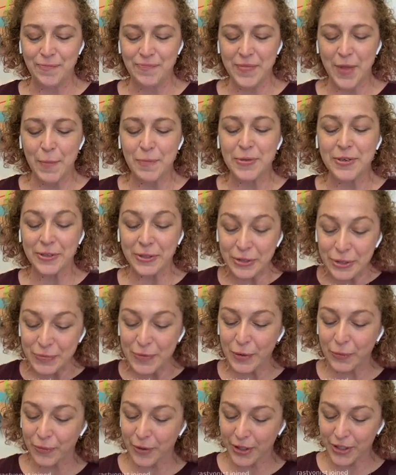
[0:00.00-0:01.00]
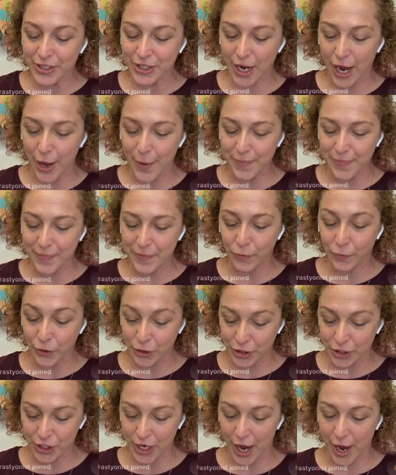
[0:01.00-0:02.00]
Penultimate workshop,
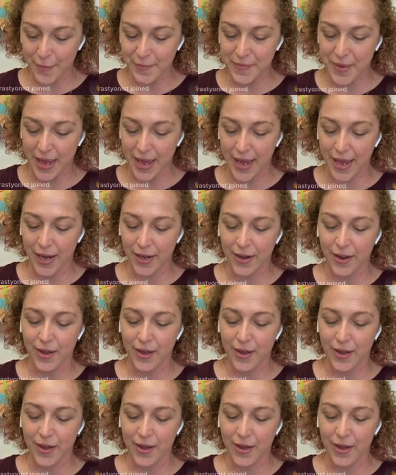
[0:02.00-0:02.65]
woodshop, and